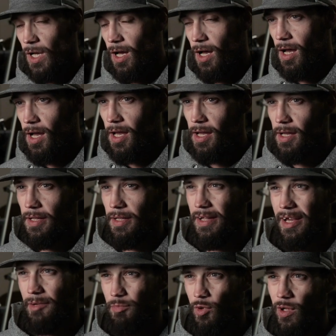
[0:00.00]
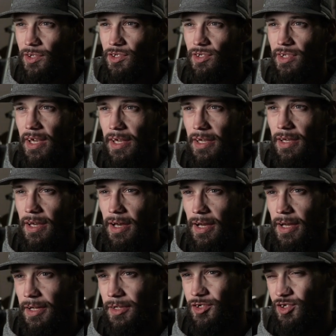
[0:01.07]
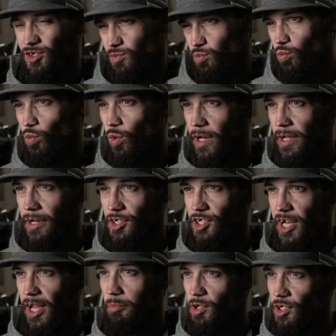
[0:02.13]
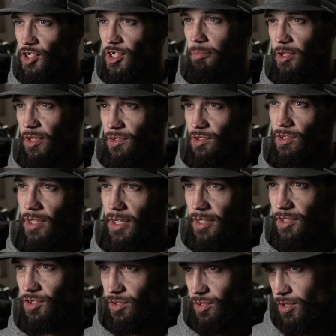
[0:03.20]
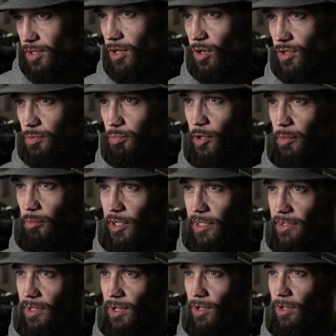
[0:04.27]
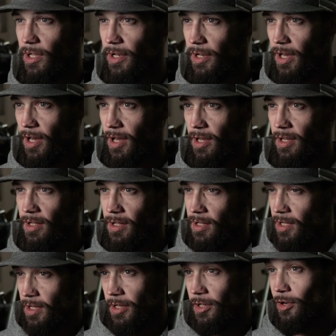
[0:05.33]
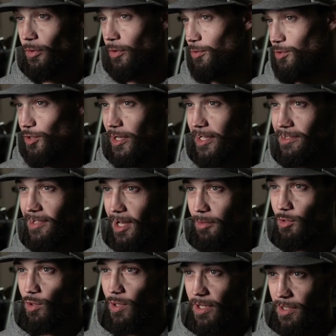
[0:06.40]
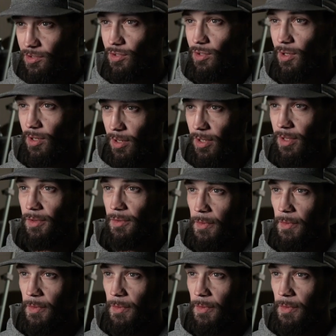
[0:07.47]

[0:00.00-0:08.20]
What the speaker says: I'd probably say just winning a championship in this league is, you know, it's a pretty big deal, and you know, it was a great time doing it, so.